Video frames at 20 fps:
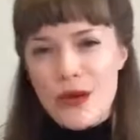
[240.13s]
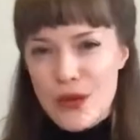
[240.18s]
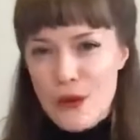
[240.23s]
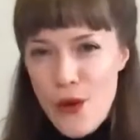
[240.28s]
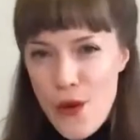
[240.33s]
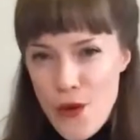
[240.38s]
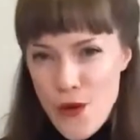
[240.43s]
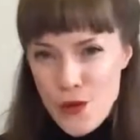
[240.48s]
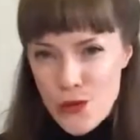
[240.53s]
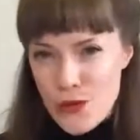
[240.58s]
we
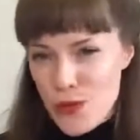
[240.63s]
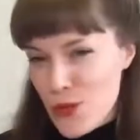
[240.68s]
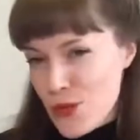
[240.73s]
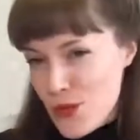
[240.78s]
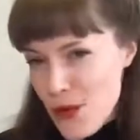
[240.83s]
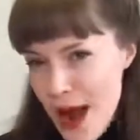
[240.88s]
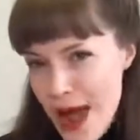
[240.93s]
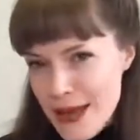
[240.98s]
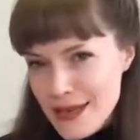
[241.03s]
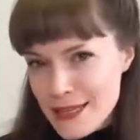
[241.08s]
go. All
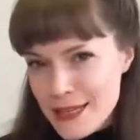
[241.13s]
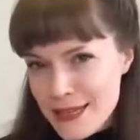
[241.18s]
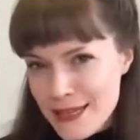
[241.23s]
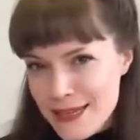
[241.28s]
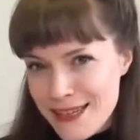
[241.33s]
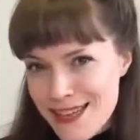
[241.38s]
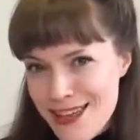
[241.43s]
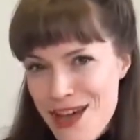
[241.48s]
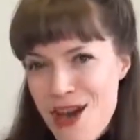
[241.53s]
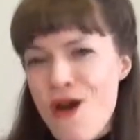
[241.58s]
right.
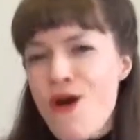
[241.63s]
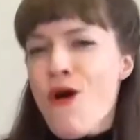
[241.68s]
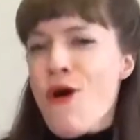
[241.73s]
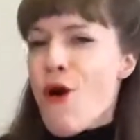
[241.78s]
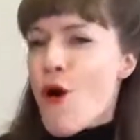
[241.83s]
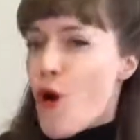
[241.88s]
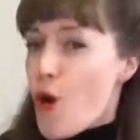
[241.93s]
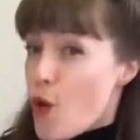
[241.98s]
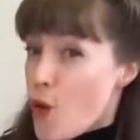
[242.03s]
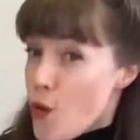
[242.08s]

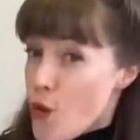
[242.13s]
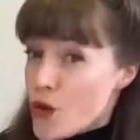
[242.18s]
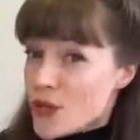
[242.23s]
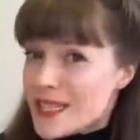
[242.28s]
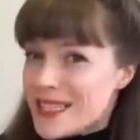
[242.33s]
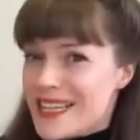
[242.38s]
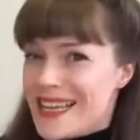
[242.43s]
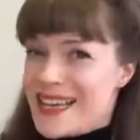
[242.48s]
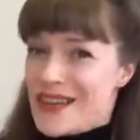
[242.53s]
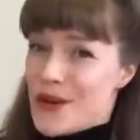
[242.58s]

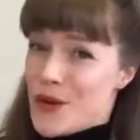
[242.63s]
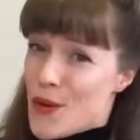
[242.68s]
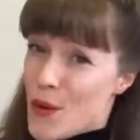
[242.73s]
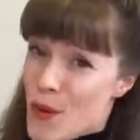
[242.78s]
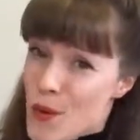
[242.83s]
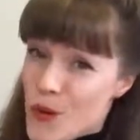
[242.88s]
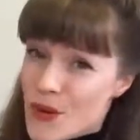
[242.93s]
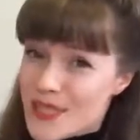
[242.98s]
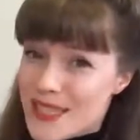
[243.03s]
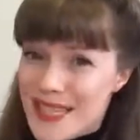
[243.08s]
Horsey,
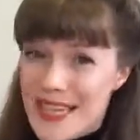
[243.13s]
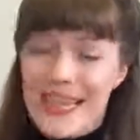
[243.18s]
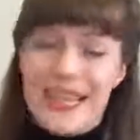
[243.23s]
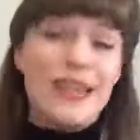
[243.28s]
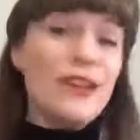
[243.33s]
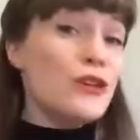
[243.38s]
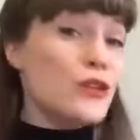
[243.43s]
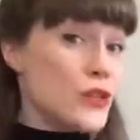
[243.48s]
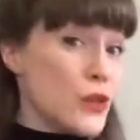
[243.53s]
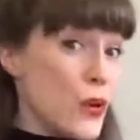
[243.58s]

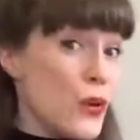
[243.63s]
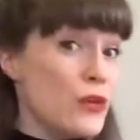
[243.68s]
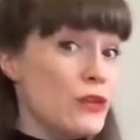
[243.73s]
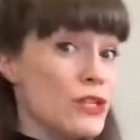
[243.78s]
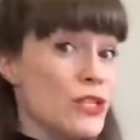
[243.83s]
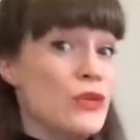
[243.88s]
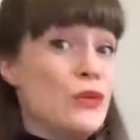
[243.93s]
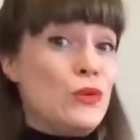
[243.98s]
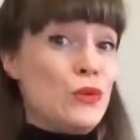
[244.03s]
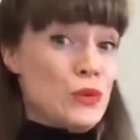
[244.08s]
horsey,
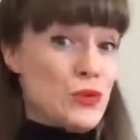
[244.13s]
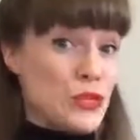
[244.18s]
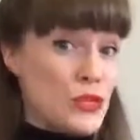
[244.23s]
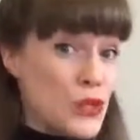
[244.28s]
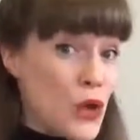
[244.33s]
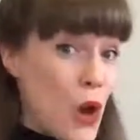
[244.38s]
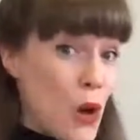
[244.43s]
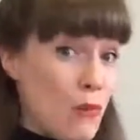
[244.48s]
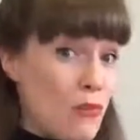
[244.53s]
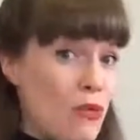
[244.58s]
don't you
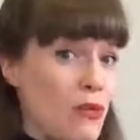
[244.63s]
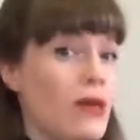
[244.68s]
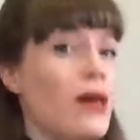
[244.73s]
stop.